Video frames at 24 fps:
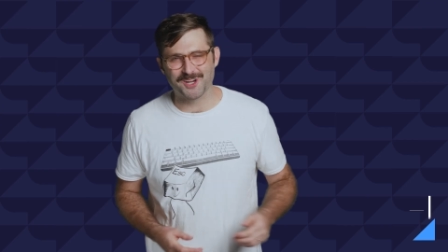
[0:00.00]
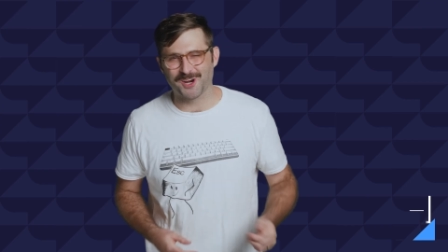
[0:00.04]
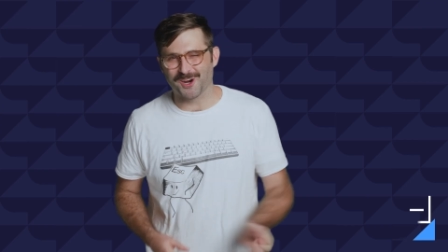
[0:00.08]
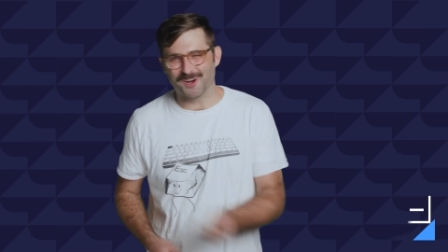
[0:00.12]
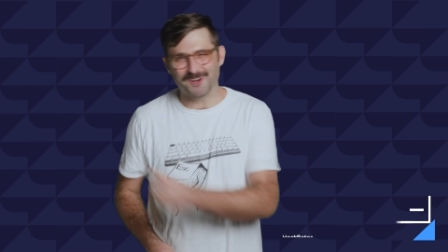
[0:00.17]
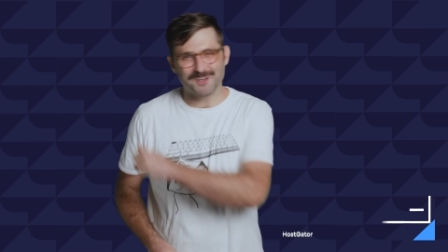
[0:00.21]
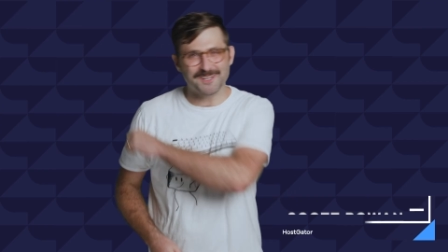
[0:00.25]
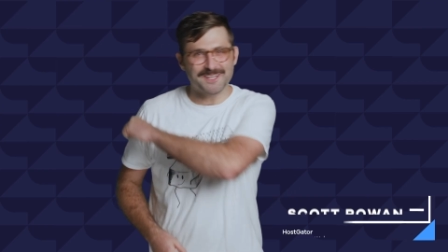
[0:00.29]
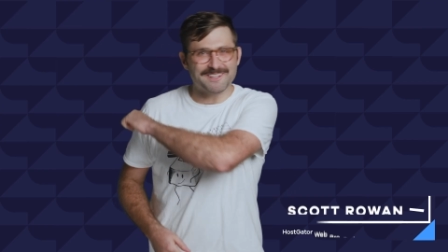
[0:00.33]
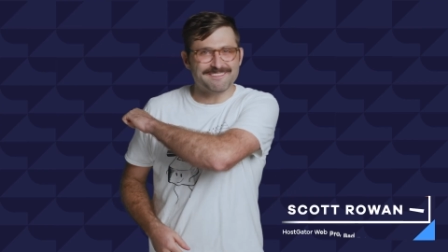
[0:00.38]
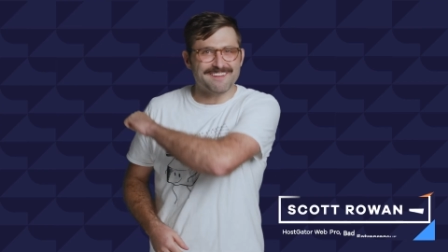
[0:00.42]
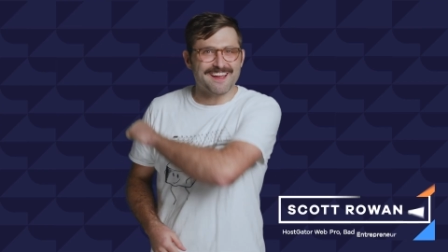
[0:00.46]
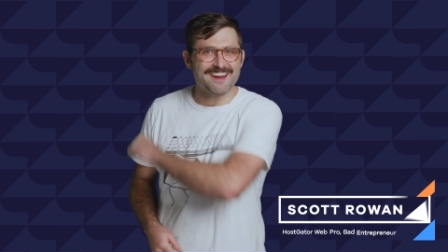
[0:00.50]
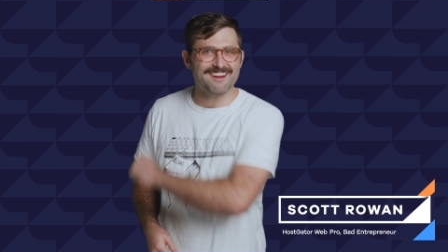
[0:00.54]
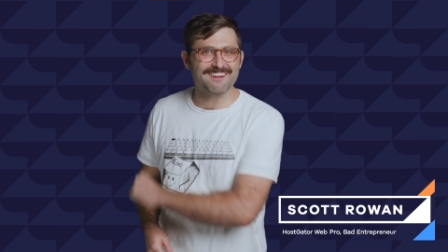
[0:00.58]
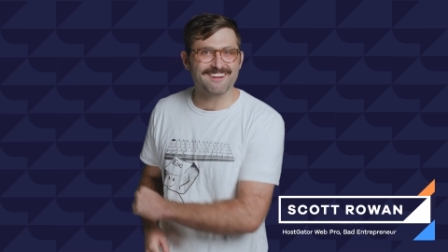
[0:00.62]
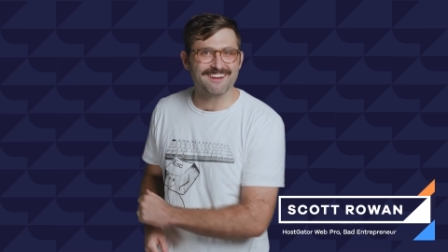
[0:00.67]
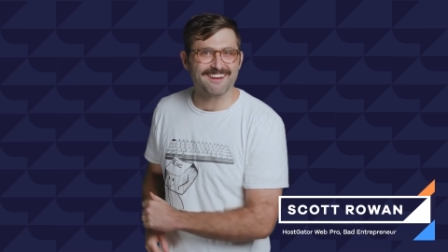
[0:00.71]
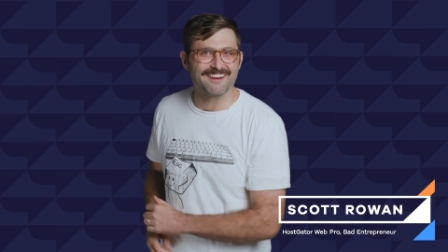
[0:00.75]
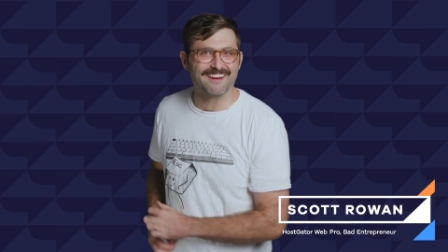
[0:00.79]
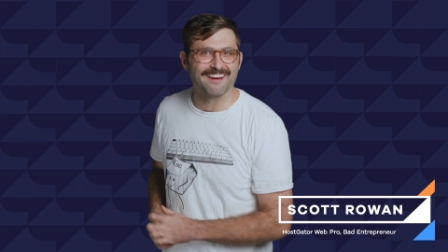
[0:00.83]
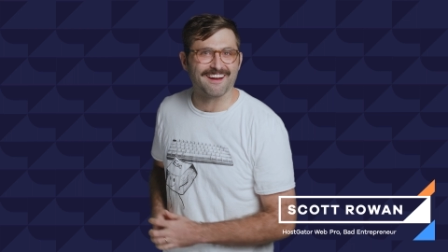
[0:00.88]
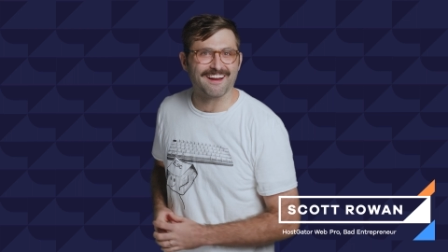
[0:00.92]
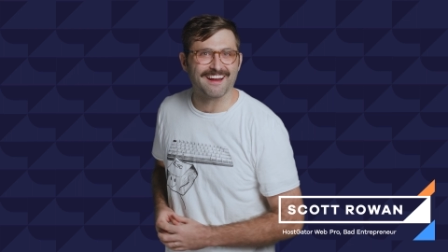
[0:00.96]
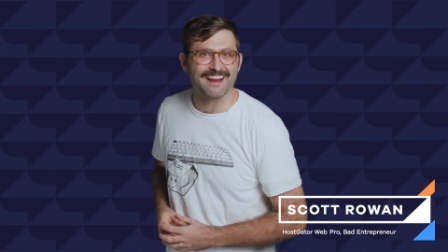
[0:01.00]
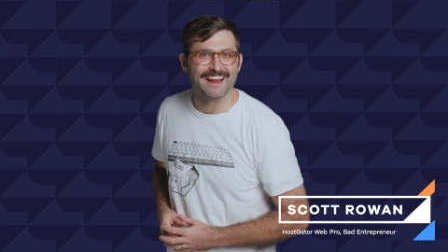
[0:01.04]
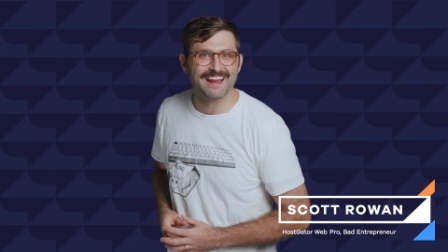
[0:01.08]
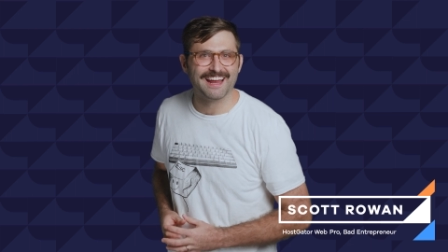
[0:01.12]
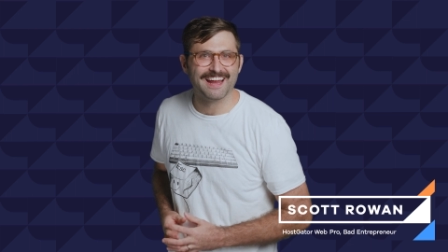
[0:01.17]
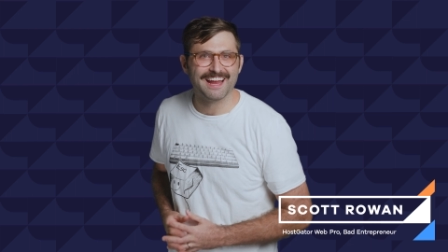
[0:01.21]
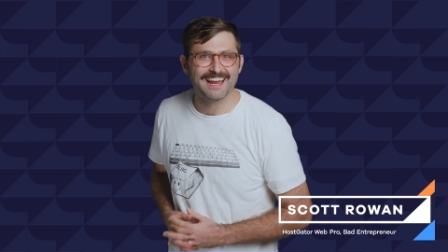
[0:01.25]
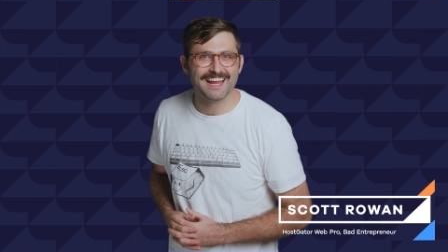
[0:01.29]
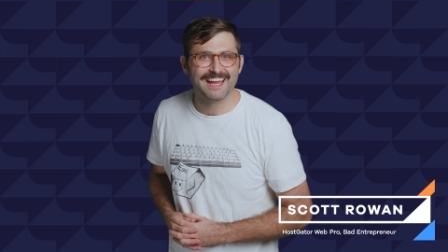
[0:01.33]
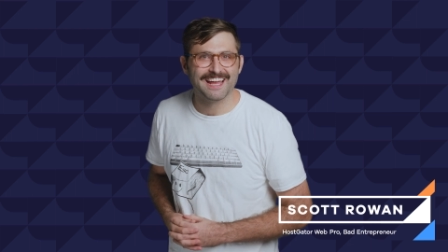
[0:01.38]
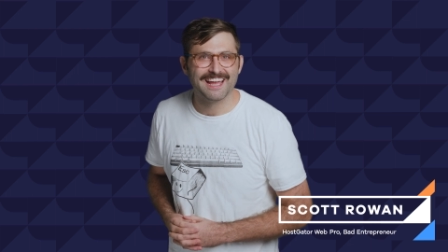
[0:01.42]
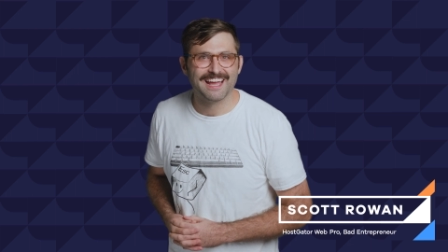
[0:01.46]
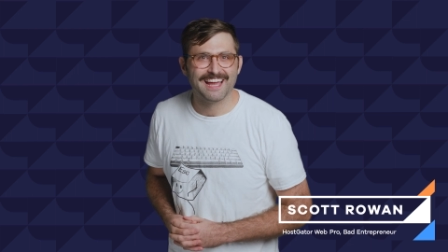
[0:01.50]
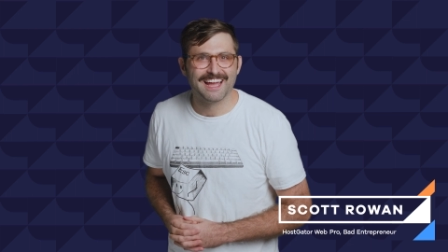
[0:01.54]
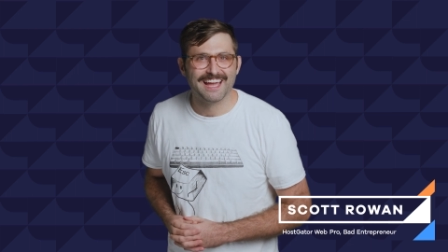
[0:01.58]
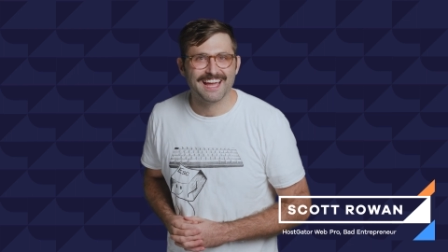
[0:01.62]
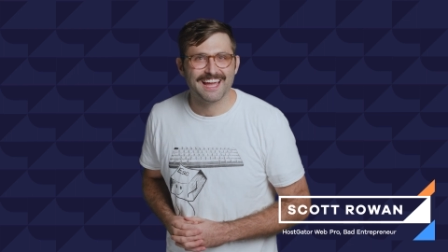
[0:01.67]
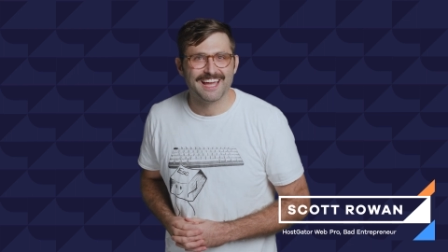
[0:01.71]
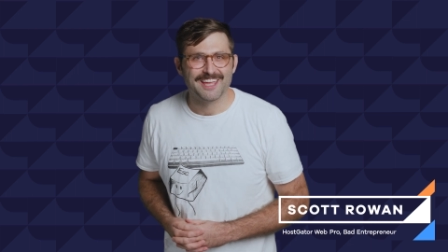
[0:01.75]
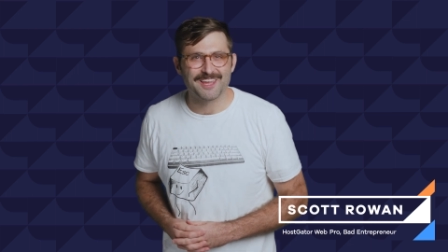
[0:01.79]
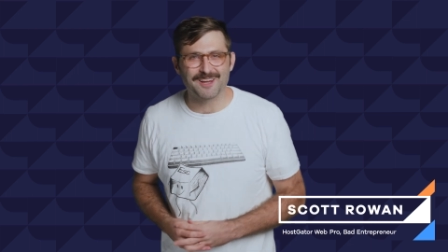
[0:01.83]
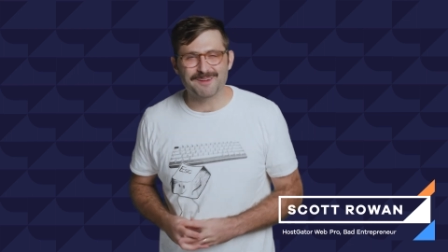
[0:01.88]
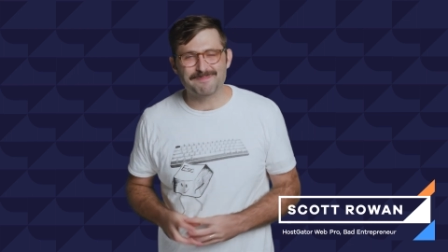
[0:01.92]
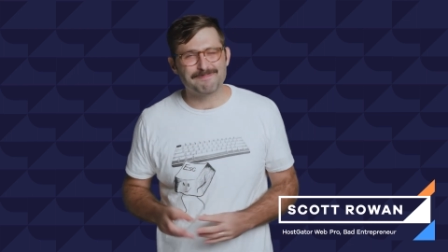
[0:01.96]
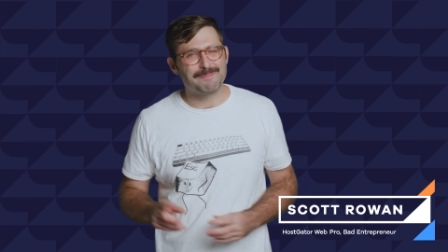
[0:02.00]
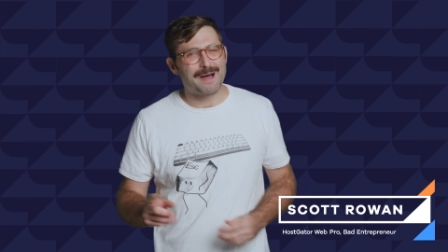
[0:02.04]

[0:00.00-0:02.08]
Kernel of Error, your